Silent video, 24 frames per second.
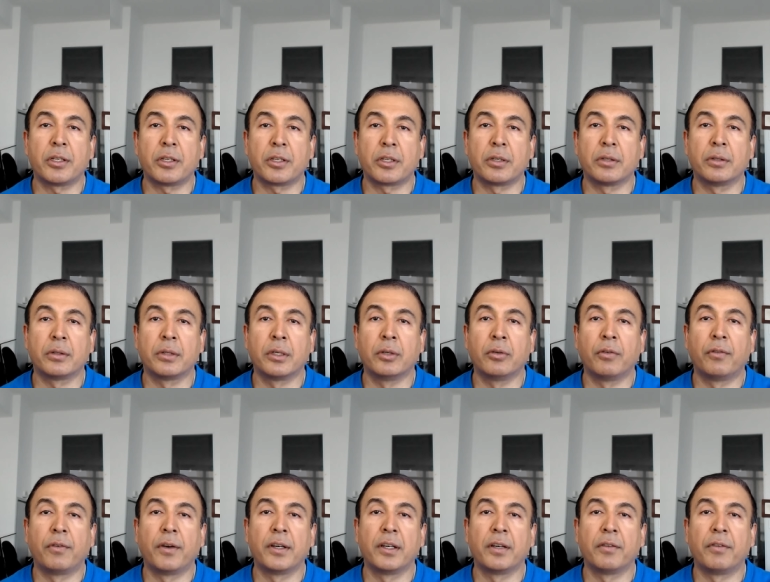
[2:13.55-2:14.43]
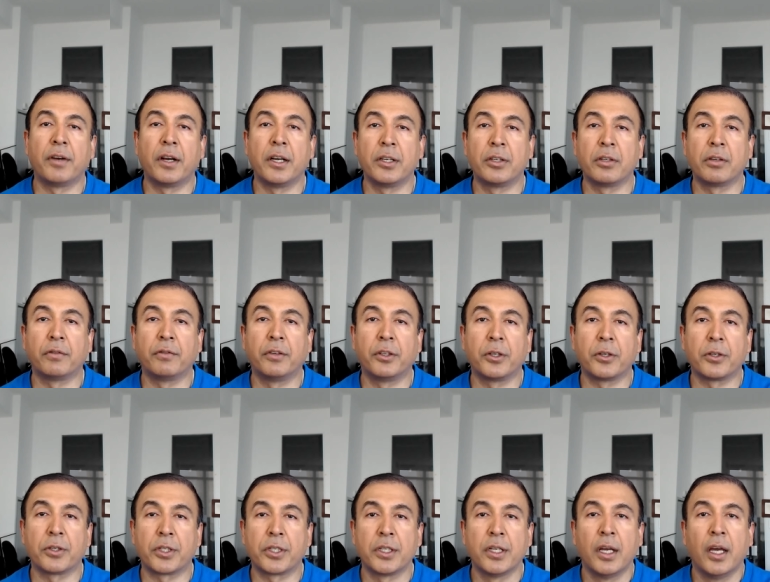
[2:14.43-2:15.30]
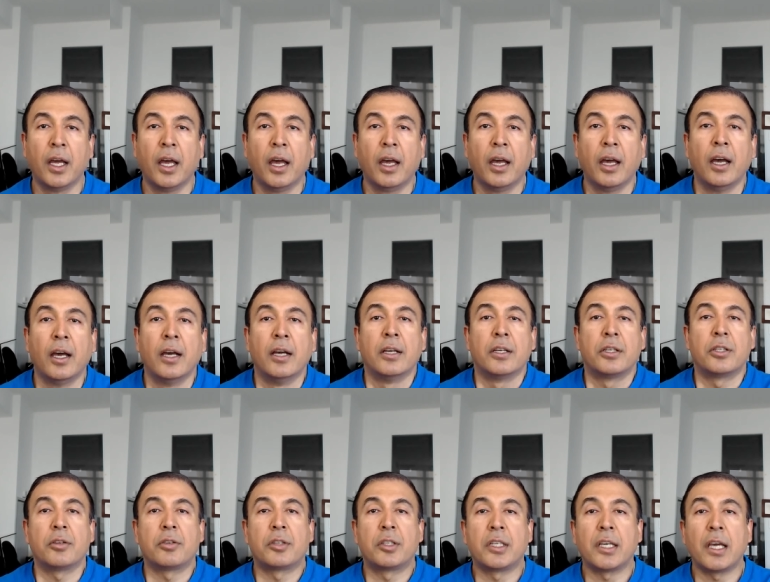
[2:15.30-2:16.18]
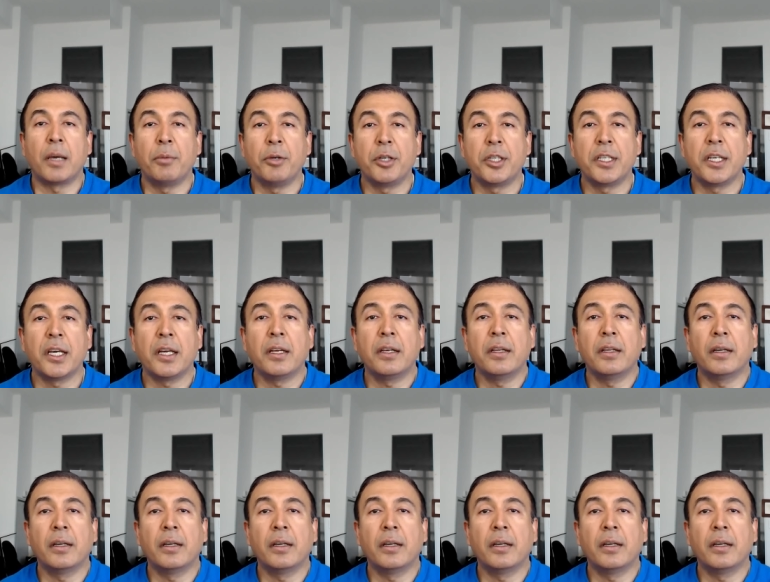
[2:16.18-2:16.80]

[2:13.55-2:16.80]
so you'll find a variety of videos. So CIBC and